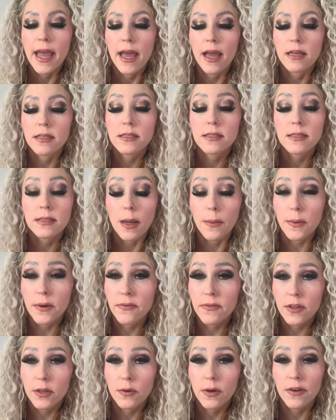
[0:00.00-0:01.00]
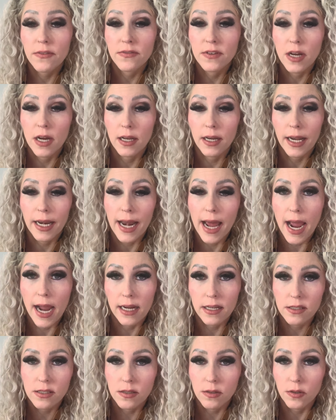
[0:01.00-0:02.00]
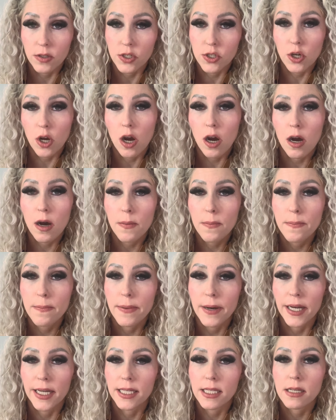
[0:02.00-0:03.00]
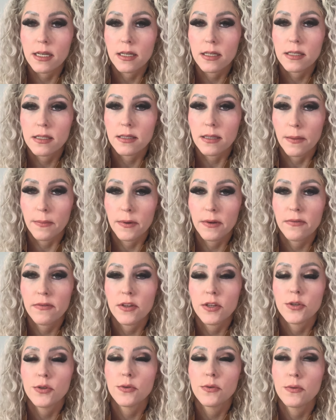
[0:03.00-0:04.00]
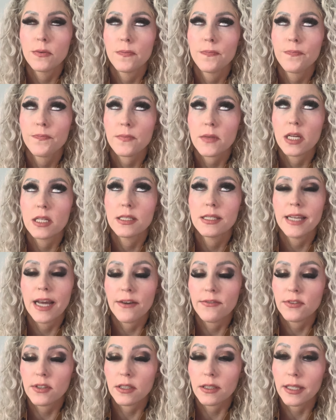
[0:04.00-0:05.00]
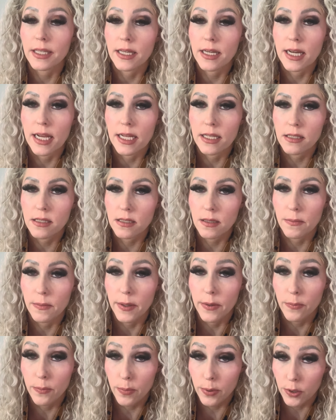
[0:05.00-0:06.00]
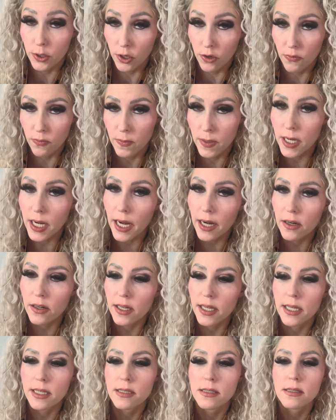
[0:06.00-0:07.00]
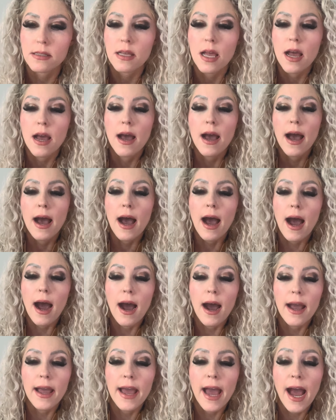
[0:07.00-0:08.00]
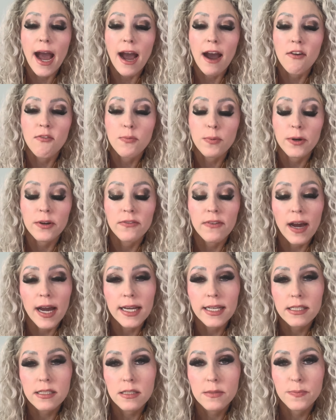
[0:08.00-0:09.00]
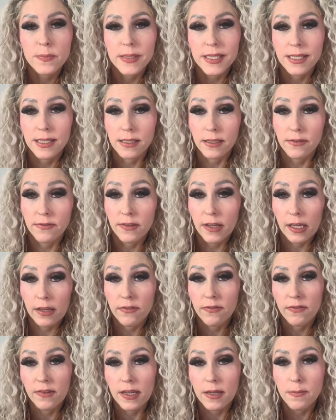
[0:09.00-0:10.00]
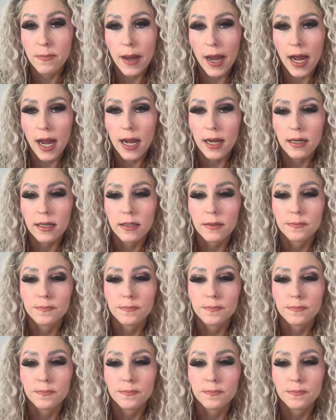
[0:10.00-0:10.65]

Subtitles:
Some of you have done an excellent job, but some of you definitely need some improvement areas. I have provided specific feedback